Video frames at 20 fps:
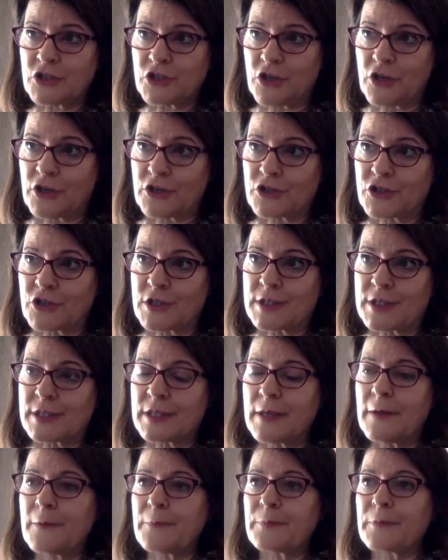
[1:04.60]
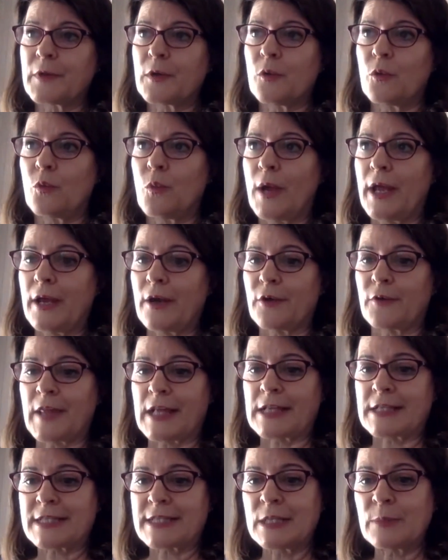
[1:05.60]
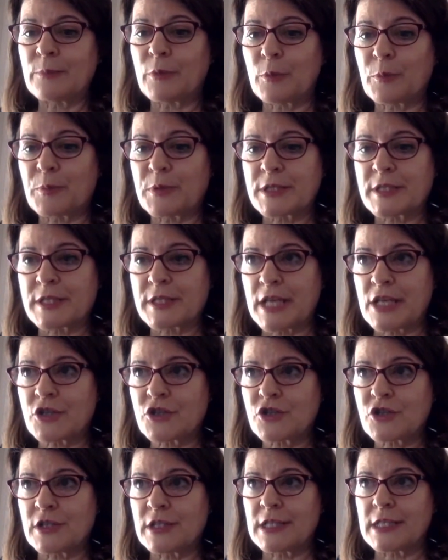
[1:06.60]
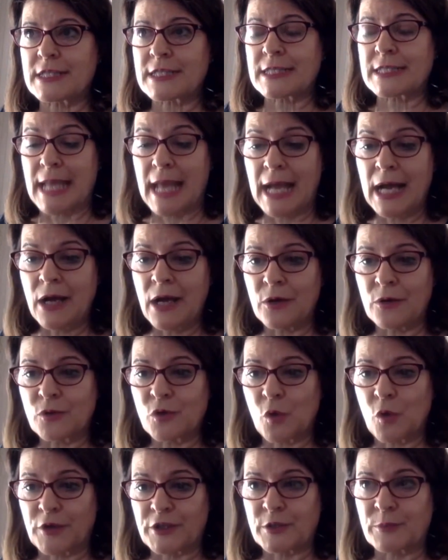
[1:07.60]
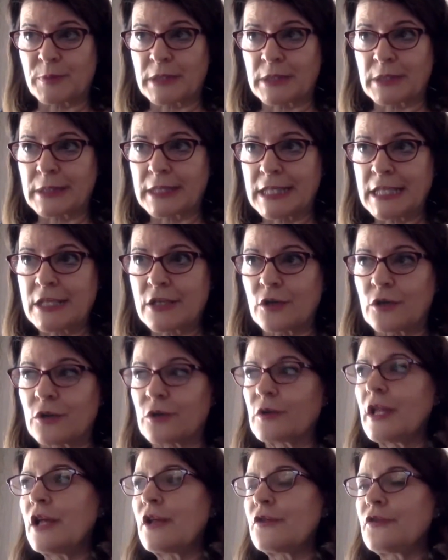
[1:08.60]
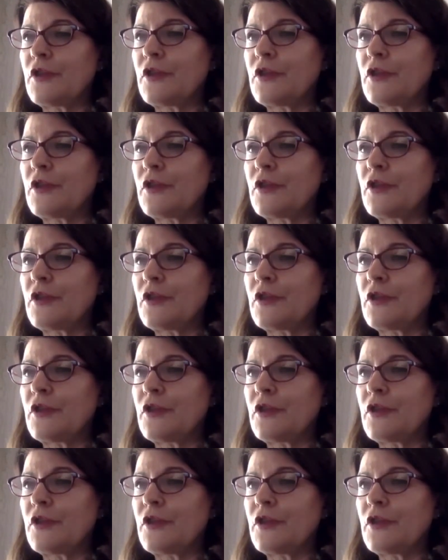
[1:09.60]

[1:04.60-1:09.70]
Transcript: charges, where that simple possession is now going to be legal,